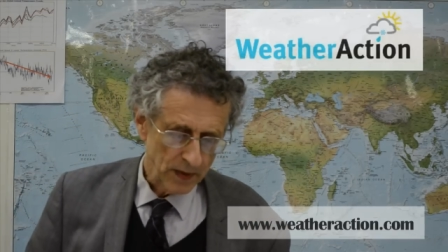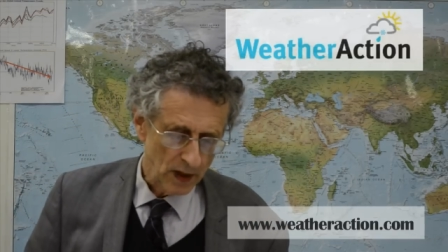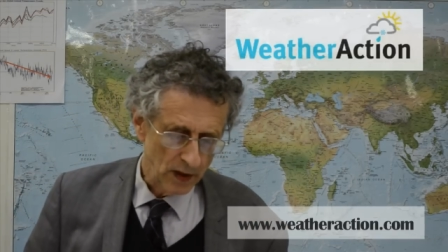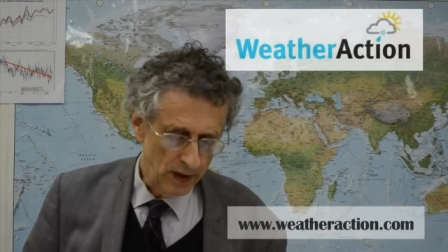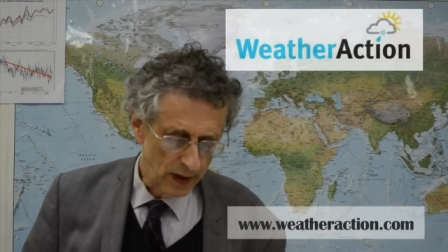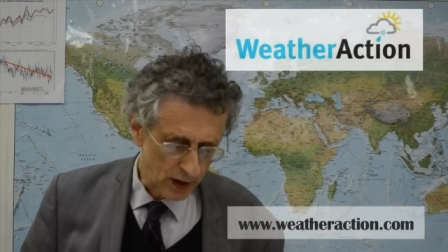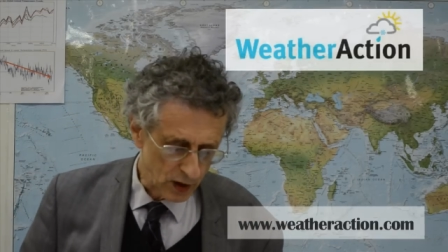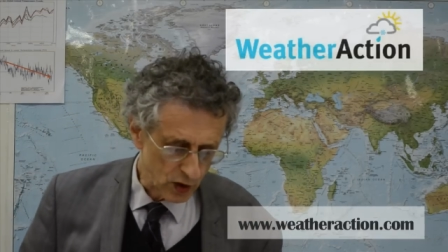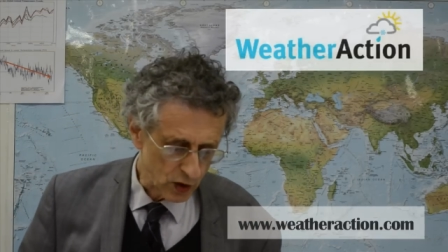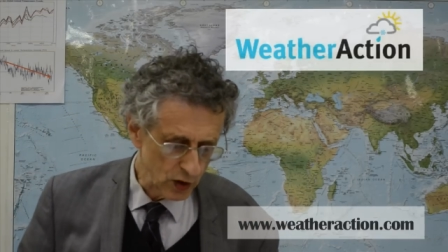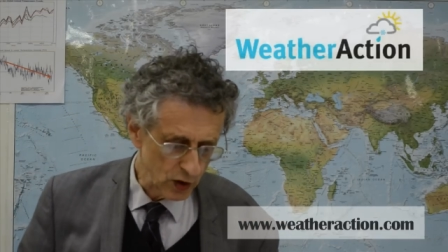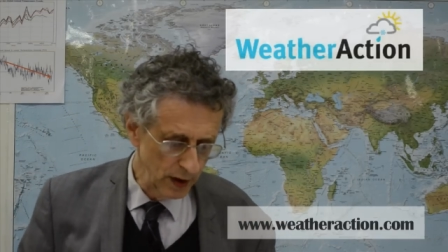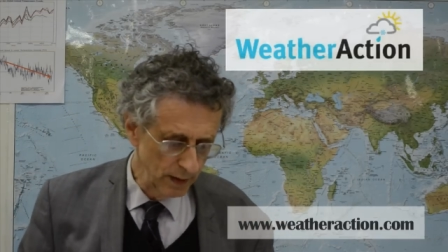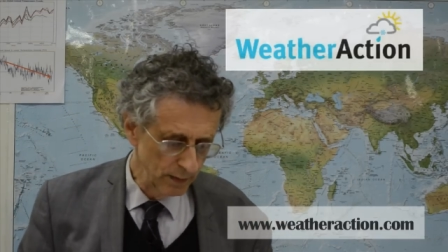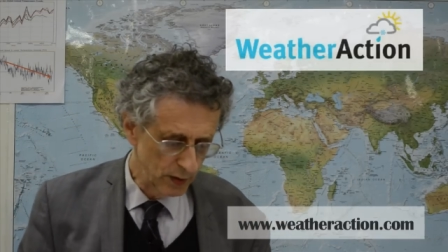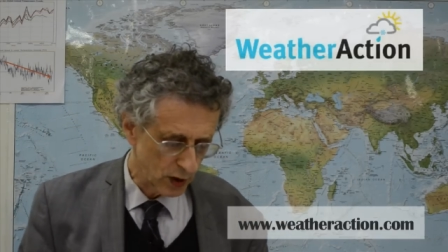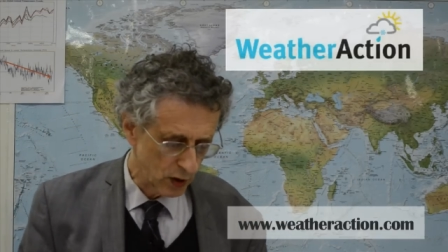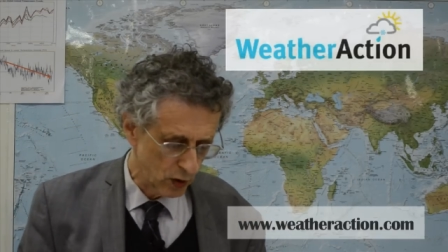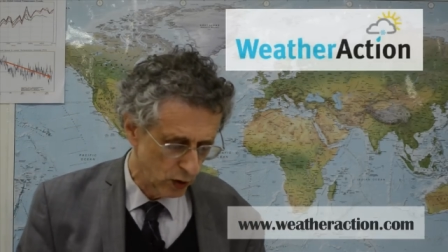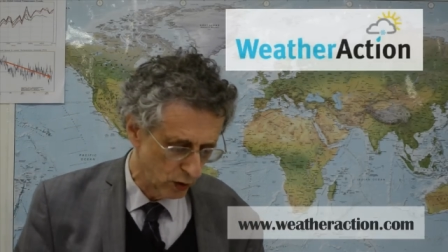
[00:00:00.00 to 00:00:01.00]
The
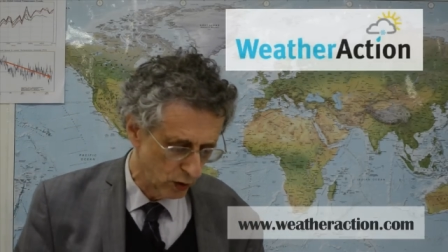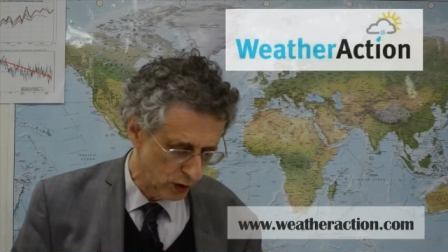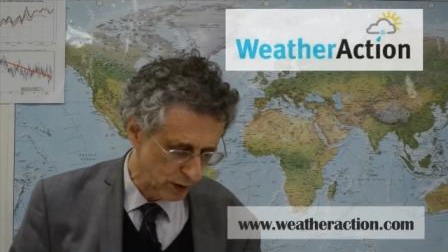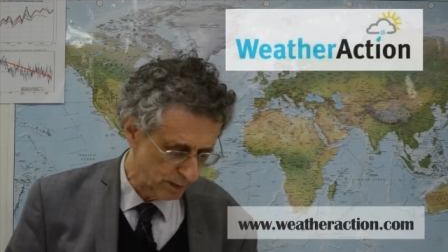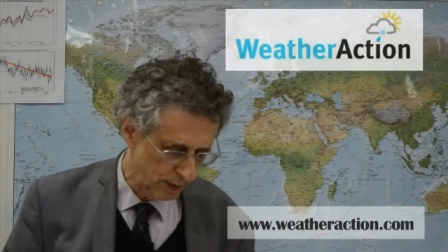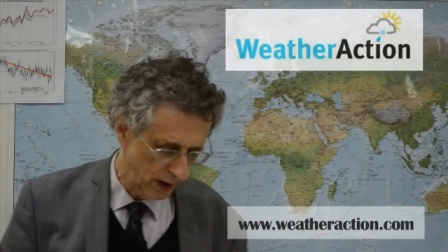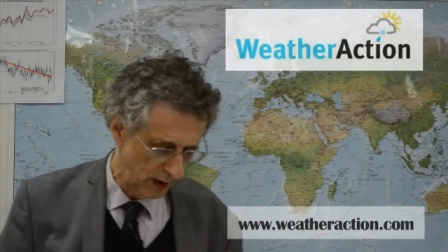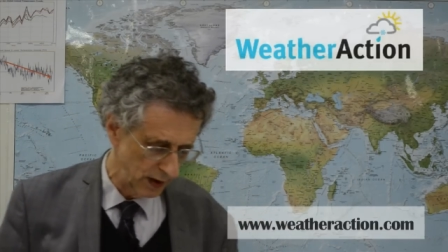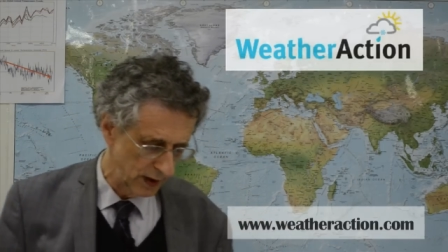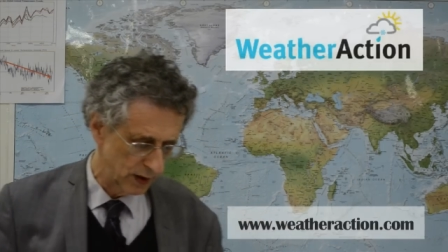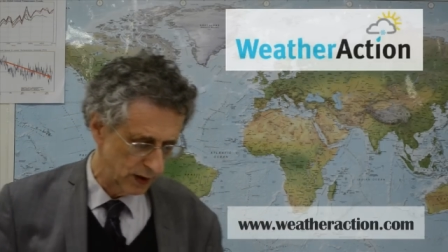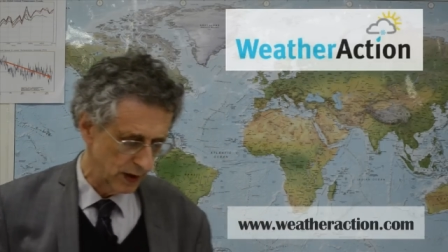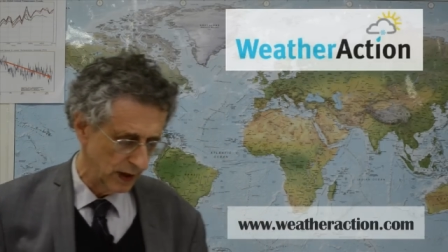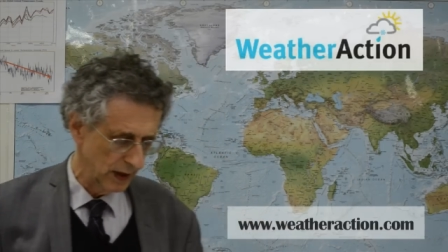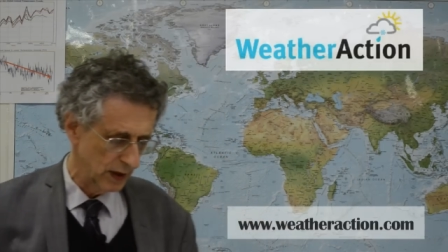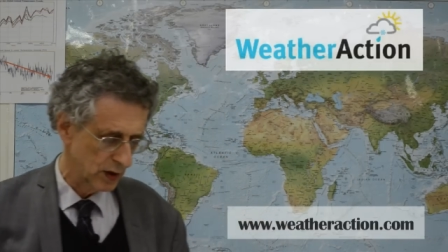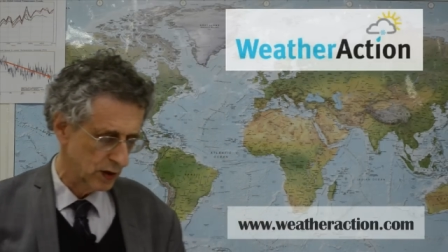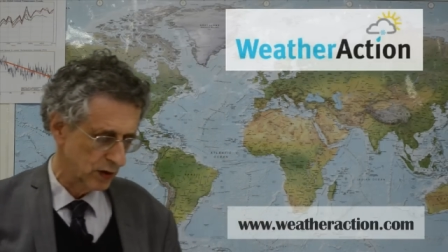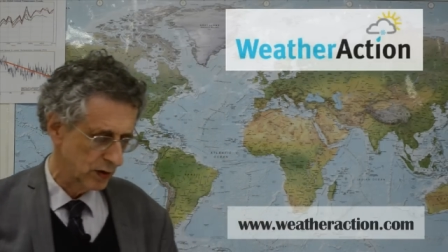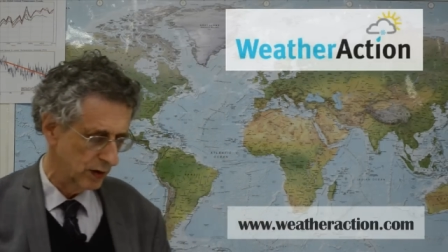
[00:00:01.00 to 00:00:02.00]
extremes are caused by the
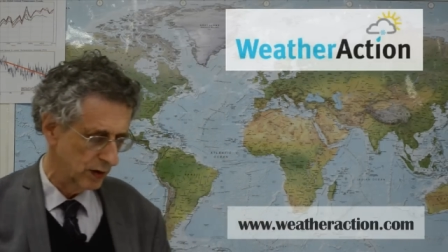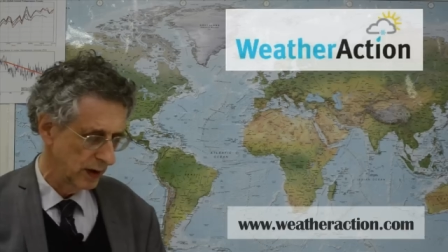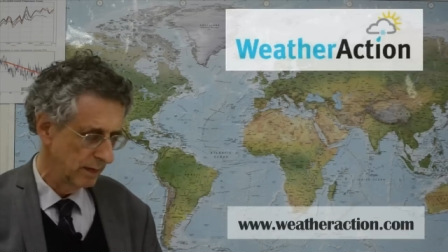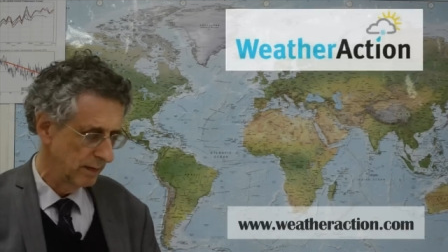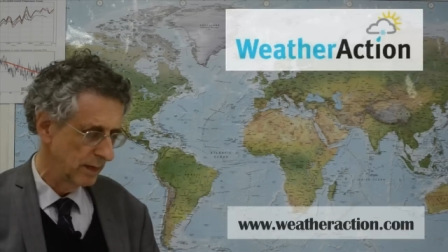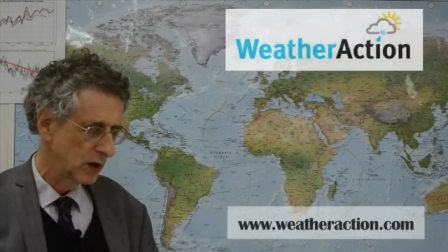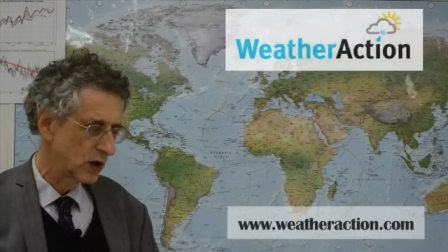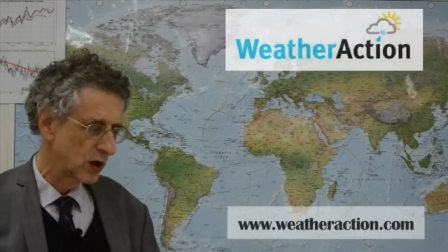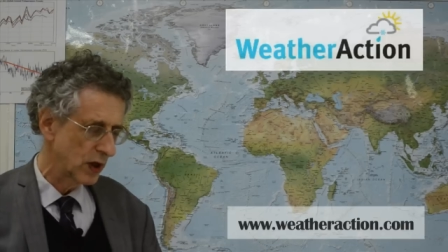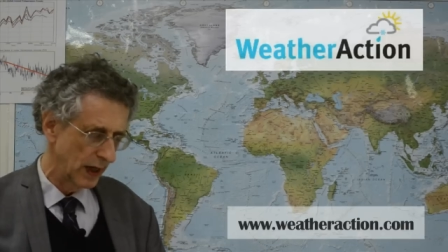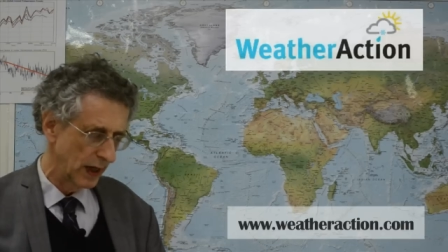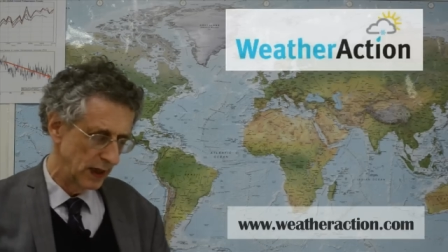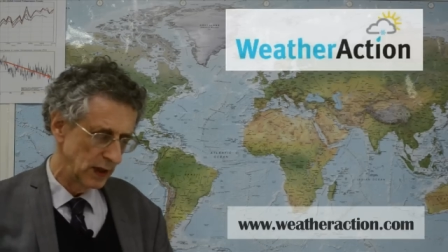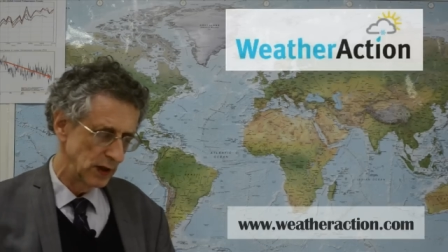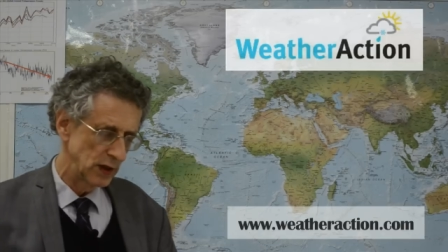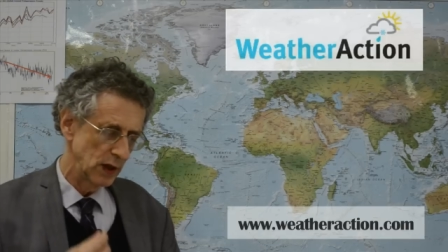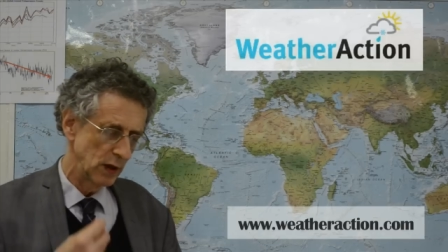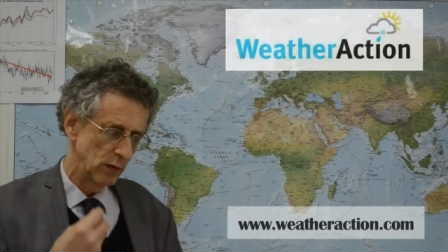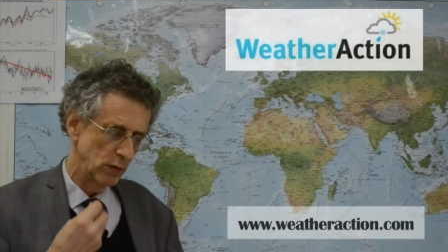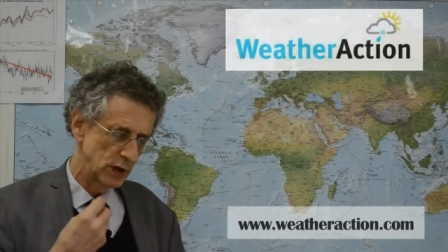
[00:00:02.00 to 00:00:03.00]
jet stream changing,